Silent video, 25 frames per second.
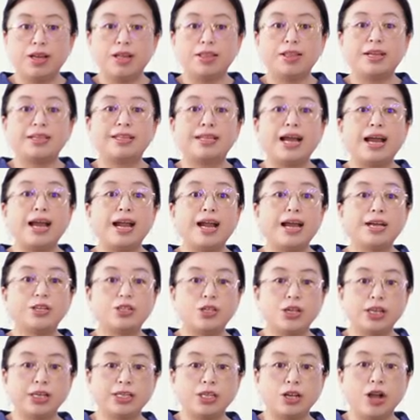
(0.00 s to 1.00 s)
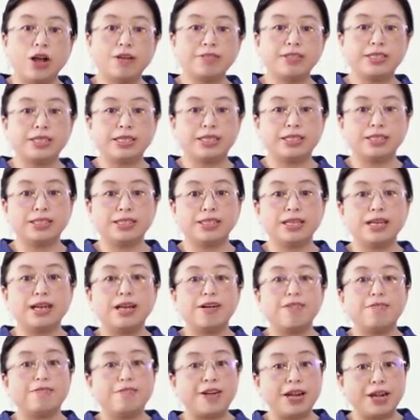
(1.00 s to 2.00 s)
The dielectric constant
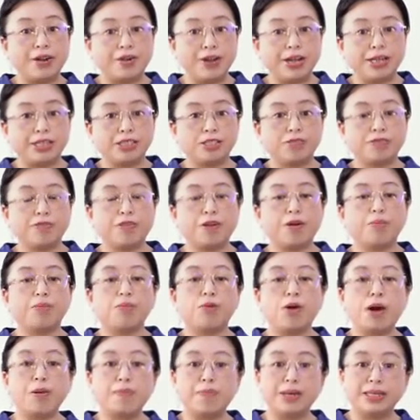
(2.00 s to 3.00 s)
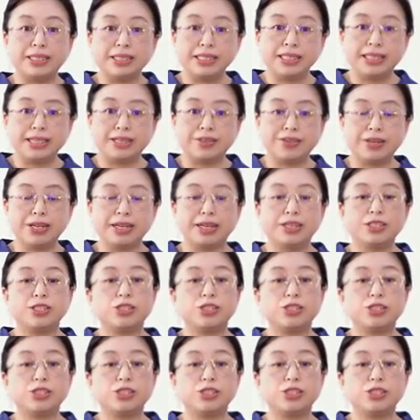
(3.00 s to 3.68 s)
varies from one material